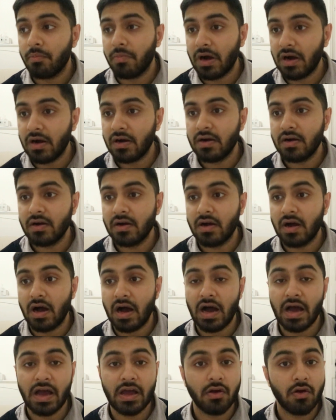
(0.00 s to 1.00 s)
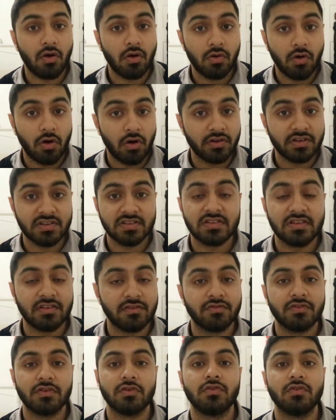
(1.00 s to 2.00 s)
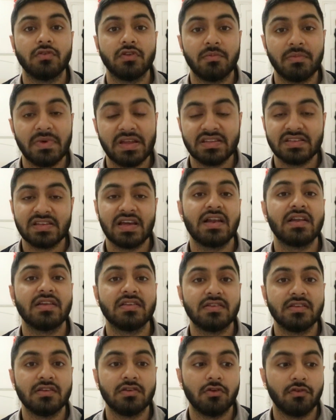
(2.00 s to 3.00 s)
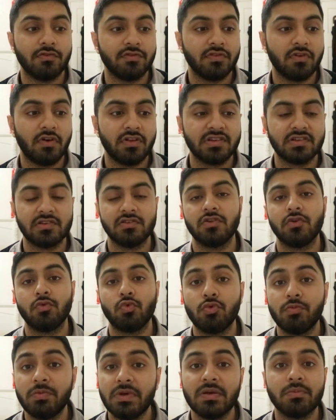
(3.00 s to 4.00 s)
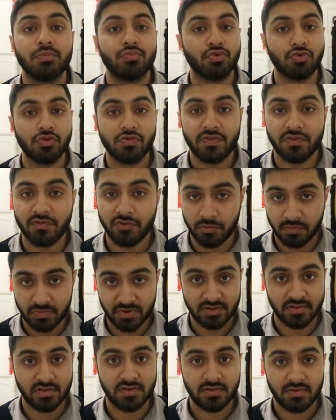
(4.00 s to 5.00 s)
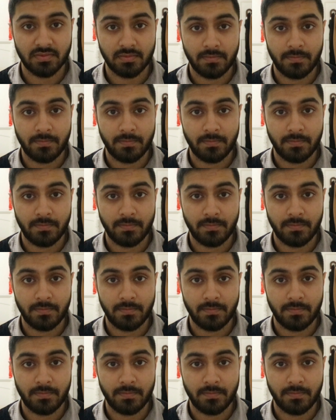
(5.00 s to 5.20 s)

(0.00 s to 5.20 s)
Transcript: But I honestly feel the mentality of Hudson will be improving from this.